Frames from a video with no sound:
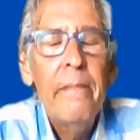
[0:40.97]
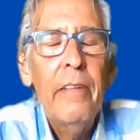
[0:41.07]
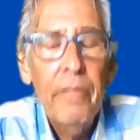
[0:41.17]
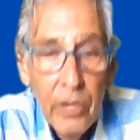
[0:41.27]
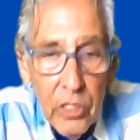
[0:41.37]

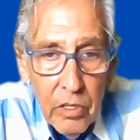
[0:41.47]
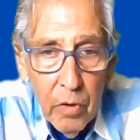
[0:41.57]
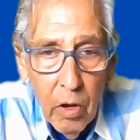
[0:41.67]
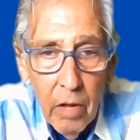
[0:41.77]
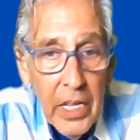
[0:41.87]
First of
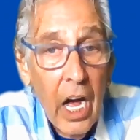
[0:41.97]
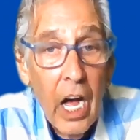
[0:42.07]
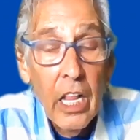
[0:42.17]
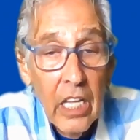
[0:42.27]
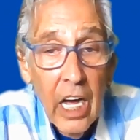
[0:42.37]
all,
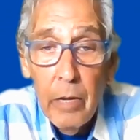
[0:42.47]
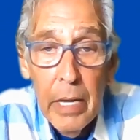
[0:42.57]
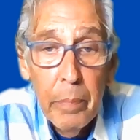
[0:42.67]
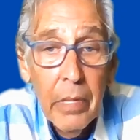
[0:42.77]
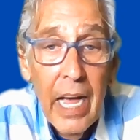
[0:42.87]
a lot of
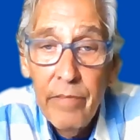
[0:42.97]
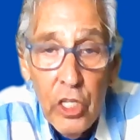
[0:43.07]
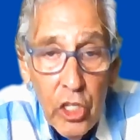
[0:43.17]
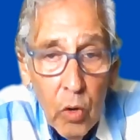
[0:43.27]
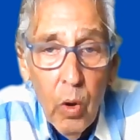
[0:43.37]
people have
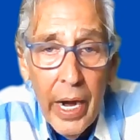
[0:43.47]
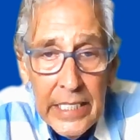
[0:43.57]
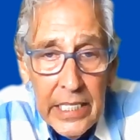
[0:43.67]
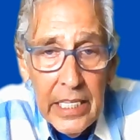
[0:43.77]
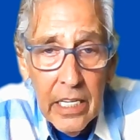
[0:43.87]
no
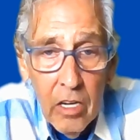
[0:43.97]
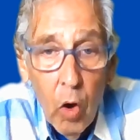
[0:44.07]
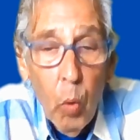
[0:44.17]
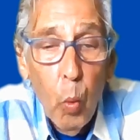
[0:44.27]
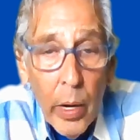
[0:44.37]
idea
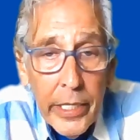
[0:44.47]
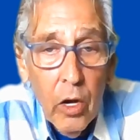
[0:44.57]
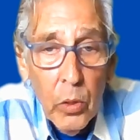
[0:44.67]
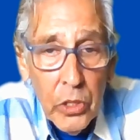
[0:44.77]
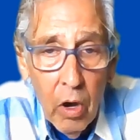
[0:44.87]
what
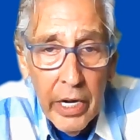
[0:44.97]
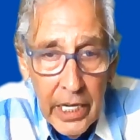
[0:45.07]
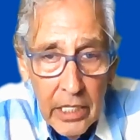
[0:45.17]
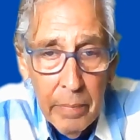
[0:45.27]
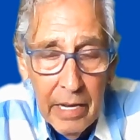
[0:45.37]
goes on
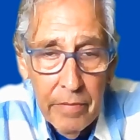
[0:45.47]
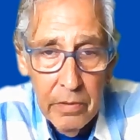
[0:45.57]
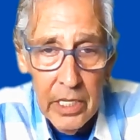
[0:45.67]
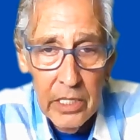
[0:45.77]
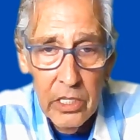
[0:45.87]
in the pet
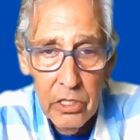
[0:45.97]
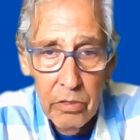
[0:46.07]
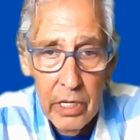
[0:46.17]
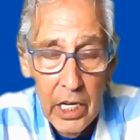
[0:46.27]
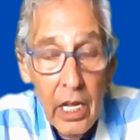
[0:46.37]
food
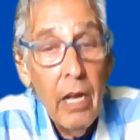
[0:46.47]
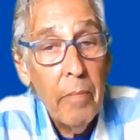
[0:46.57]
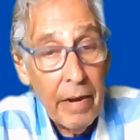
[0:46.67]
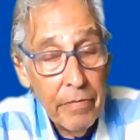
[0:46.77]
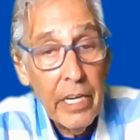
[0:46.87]
industry.
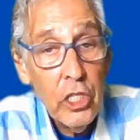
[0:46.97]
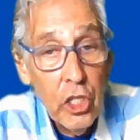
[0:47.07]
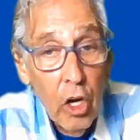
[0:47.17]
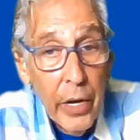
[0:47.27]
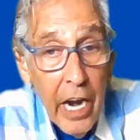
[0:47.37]
My friend
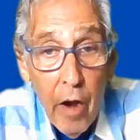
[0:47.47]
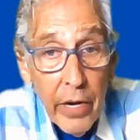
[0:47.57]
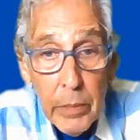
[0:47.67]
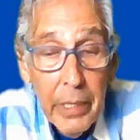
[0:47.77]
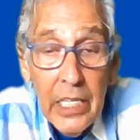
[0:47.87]
Joey
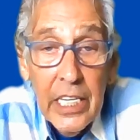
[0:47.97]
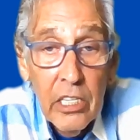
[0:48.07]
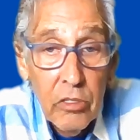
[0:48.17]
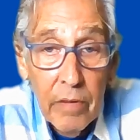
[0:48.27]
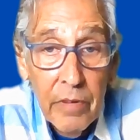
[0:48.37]
Herrick's been in the
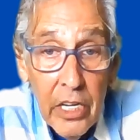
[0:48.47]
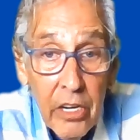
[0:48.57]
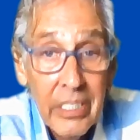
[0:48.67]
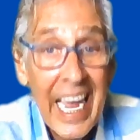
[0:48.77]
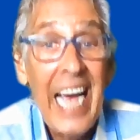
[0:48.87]
industry for
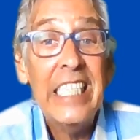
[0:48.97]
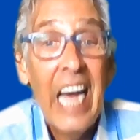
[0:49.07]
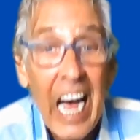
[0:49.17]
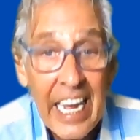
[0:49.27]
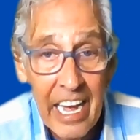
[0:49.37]
years, as
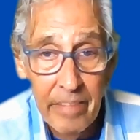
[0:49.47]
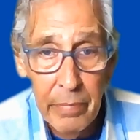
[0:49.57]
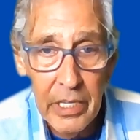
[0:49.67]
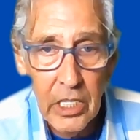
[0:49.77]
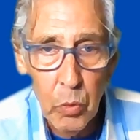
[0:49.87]
I have
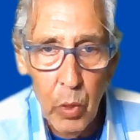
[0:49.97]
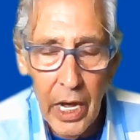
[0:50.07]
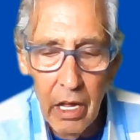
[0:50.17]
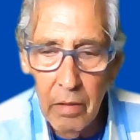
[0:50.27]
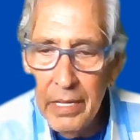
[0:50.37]
been as
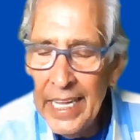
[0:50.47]
well.